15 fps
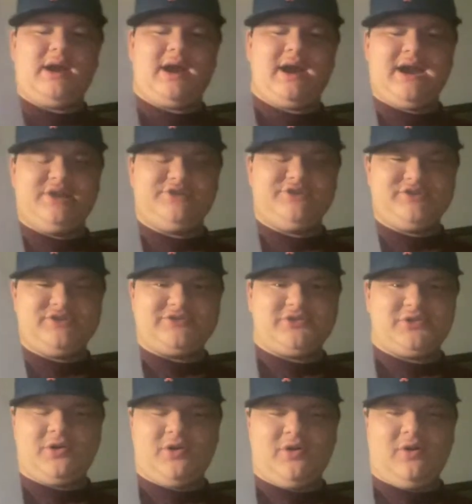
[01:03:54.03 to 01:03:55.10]
I Just
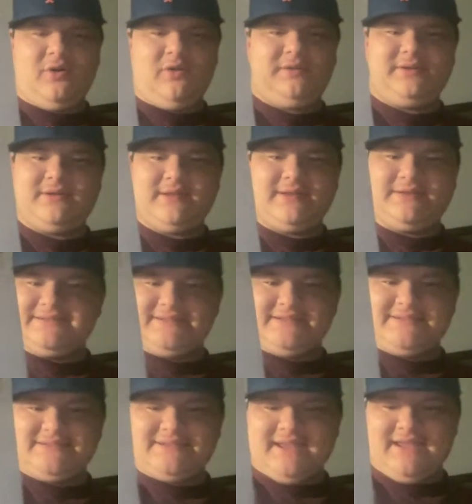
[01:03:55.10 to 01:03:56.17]
Called to
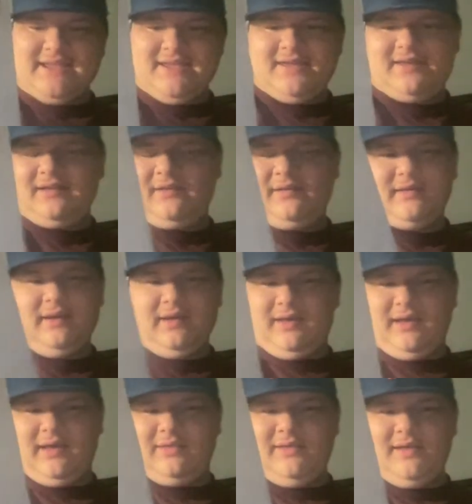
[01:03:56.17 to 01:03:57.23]
Say
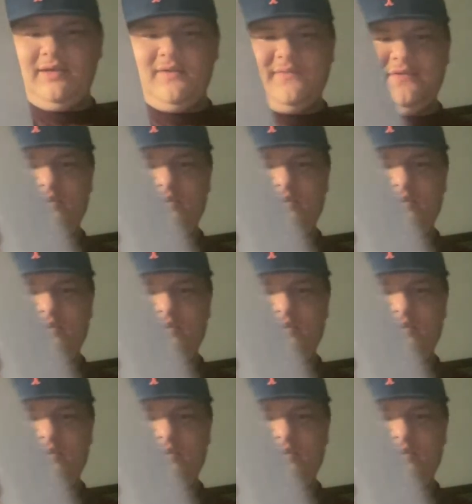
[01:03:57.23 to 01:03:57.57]
I Love